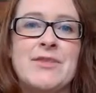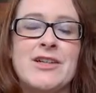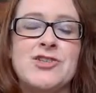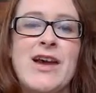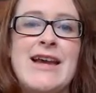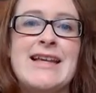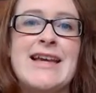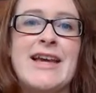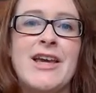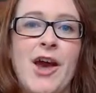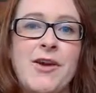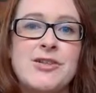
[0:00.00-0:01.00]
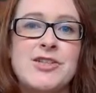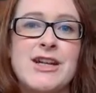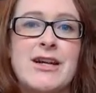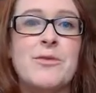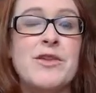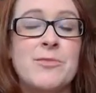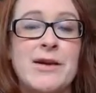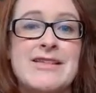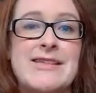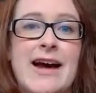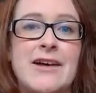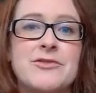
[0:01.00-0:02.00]
training and coaching with
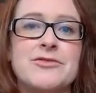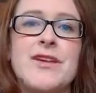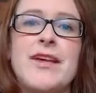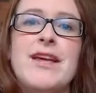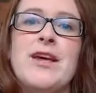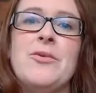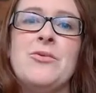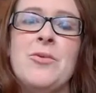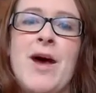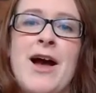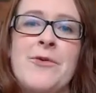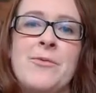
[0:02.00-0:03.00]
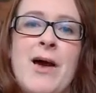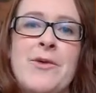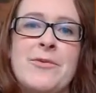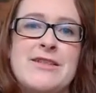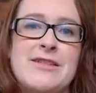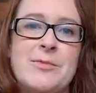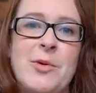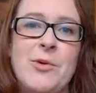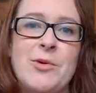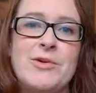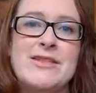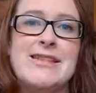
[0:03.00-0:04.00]
myself, where we
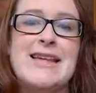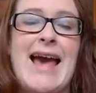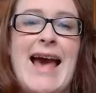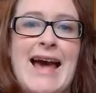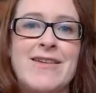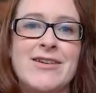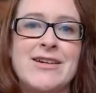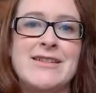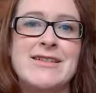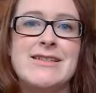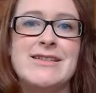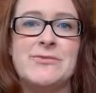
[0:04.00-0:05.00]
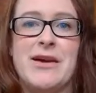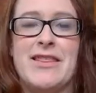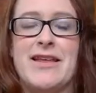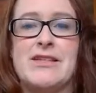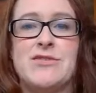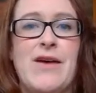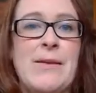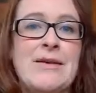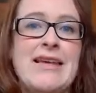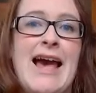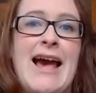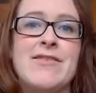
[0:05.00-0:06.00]
support carers, whether that's
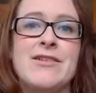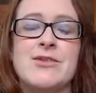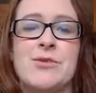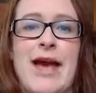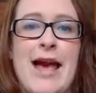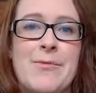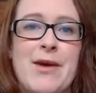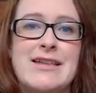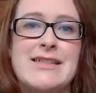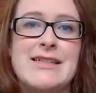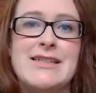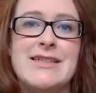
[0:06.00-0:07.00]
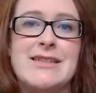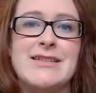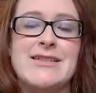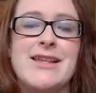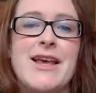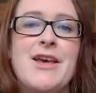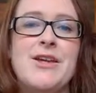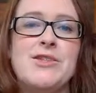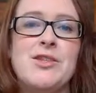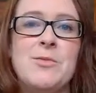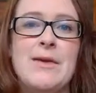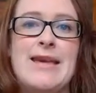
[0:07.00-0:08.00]
family carers or care practitioners,
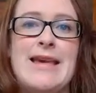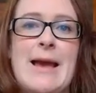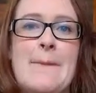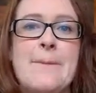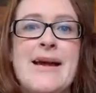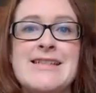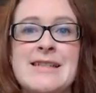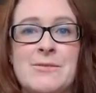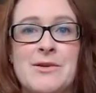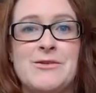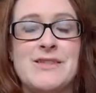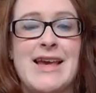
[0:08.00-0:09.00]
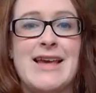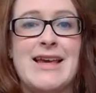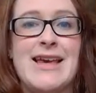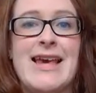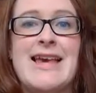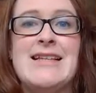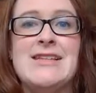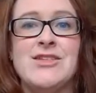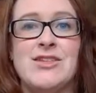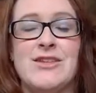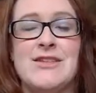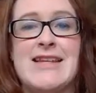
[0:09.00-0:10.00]
to be embedding music
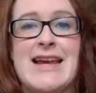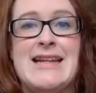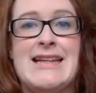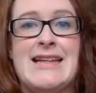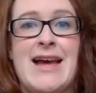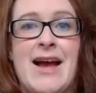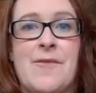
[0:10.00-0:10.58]
into the daily